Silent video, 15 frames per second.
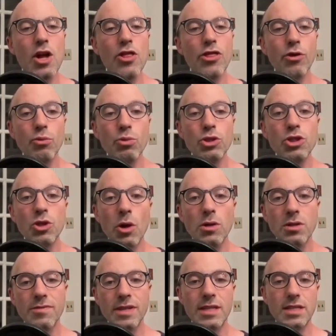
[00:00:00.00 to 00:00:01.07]
The result
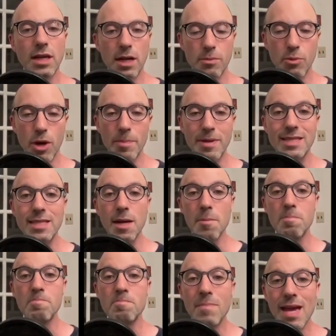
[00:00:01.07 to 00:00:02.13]
of eq type rep is
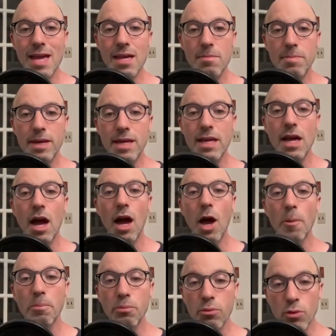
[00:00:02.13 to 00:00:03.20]
maybe a
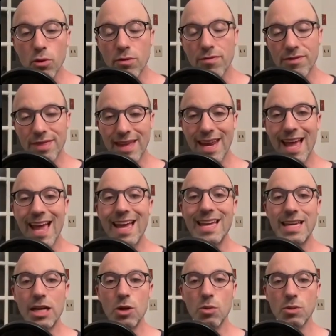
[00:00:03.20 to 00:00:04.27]
proof that A
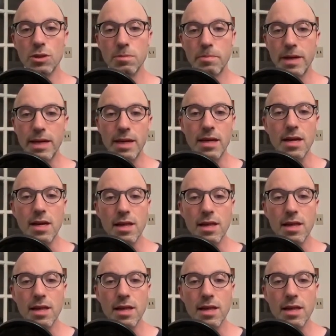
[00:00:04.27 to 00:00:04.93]
equals B